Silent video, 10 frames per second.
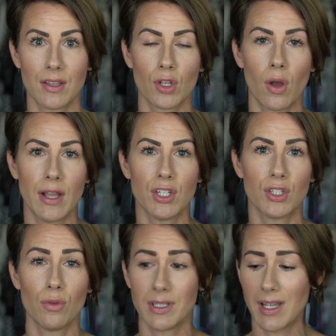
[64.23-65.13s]
So I just
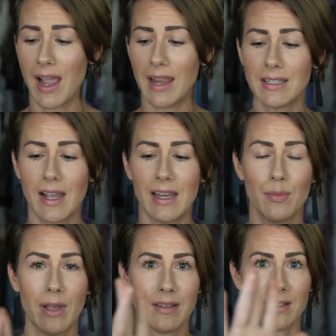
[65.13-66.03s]
do a tiny
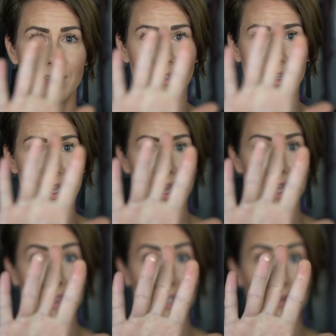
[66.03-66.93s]
bit.
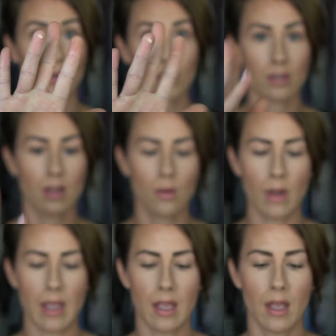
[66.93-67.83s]
A little goes a long
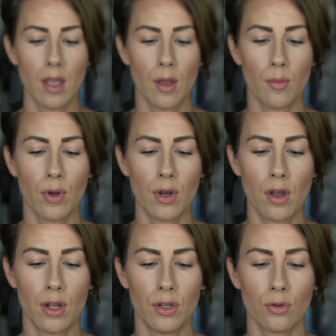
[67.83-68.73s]
way. Put it
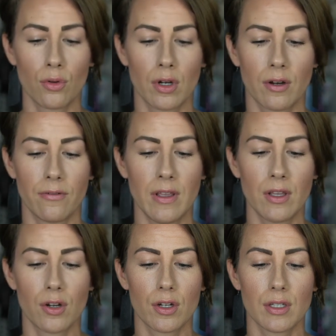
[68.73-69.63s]
on your
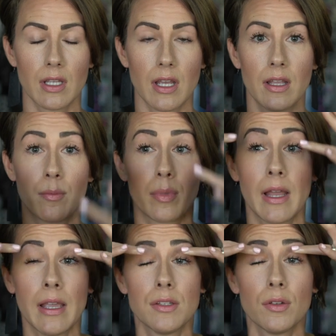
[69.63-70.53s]
fingers and then
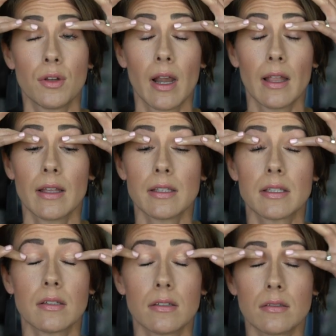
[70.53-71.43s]
apply it to your eyelids.